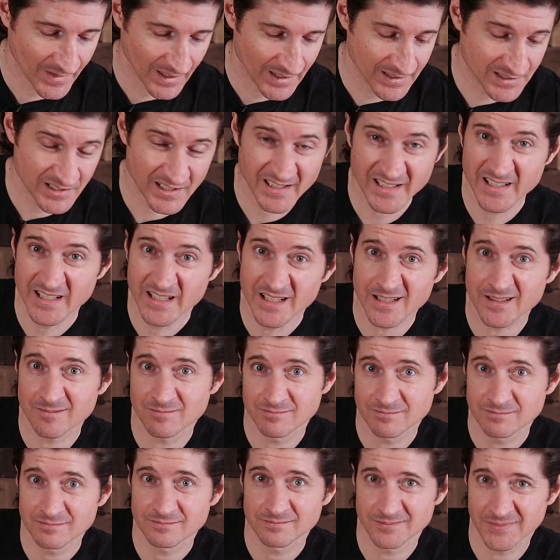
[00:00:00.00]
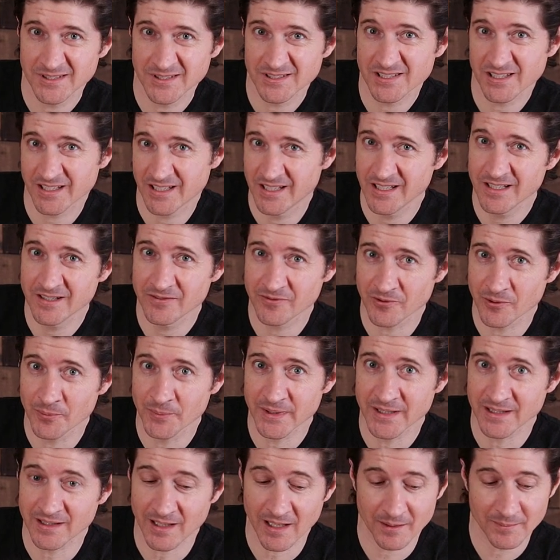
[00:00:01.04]
it's a key it's a key for
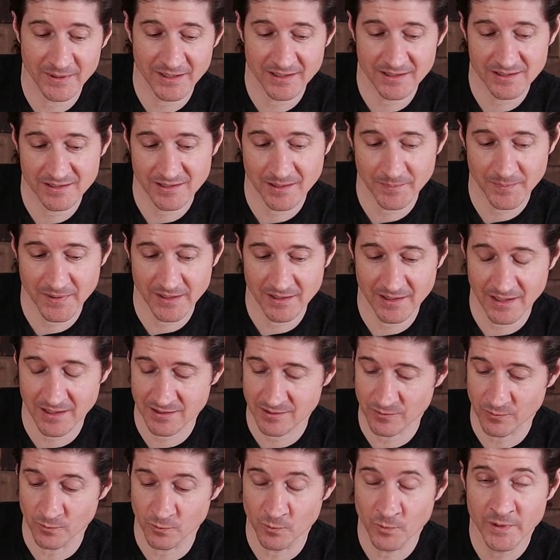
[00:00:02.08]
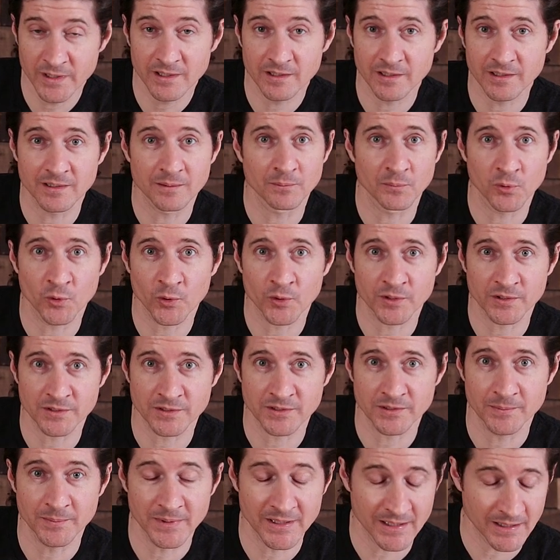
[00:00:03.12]
me. I mean, it's something that's really important
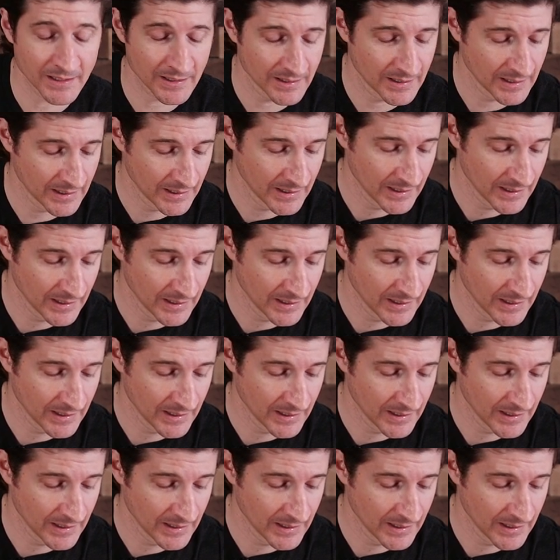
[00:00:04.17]
to me.